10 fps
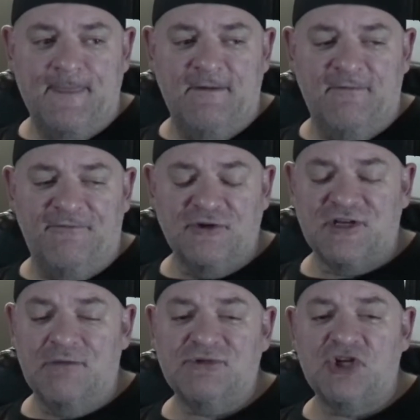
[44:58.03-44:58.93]
for
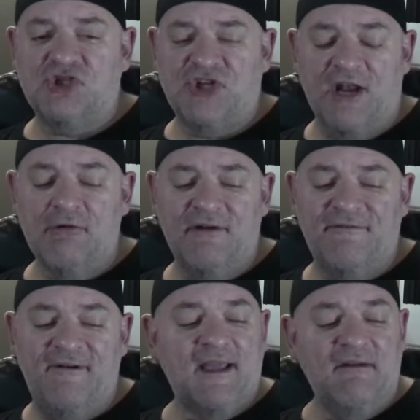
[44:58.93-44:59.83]
some degenerate
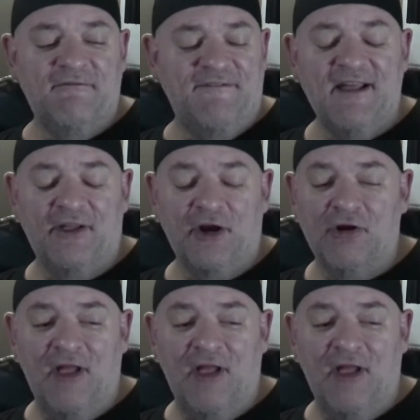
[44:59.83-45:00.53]
fucking failure like